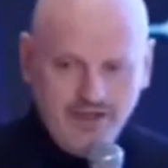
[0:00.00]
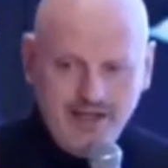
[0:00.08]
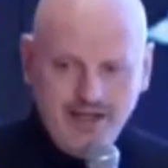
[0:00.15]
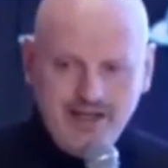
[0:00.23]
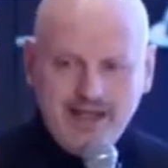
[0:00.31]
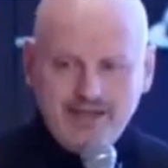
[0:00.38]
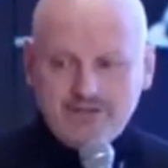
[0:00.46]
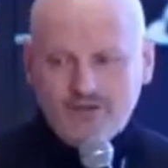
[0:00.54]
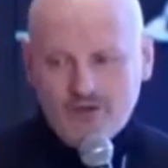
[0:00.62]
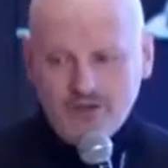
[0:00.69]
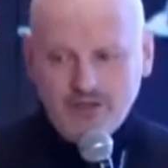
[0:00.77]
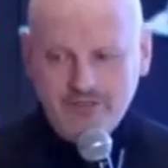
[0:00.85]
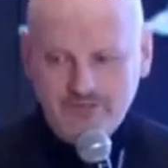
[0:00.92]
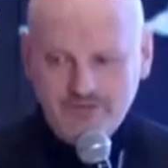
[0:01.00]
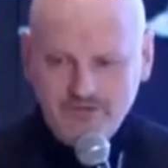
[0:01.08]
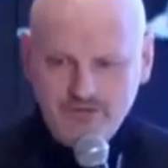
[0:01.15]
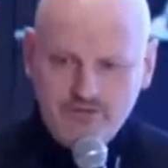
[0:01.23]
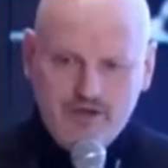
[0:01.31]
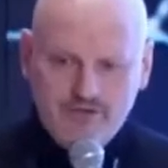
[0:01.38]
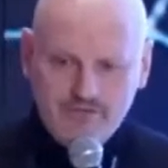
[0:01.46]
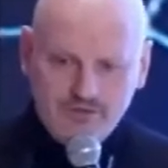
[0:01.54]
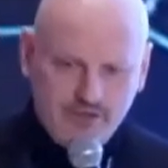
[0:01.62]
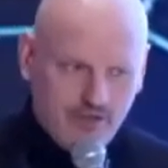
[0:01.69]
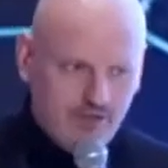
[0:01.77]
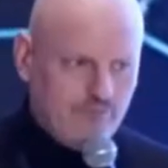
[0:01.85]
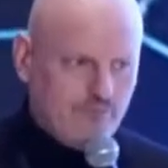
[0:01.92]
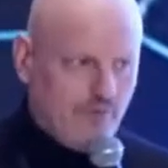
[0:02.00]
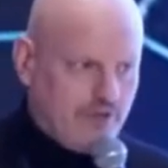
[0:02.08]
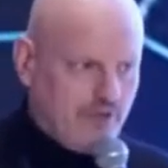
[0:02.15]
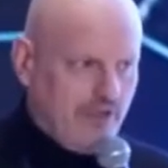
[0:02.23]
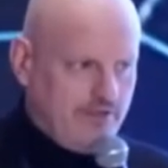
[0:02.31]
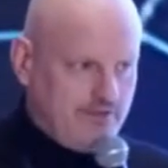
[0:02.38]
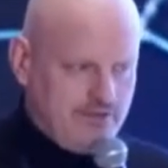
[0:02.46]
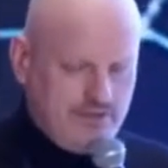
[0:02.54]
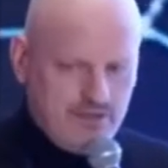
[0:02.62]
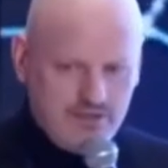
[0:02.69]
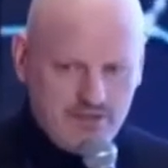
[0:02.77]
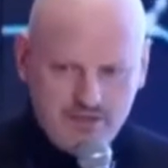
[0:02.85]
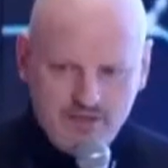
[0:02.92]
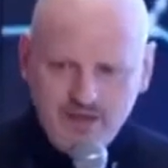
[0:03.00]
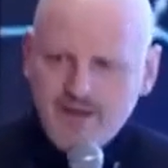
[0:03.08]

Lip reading: And as all licenses, you have to tell them what the license is.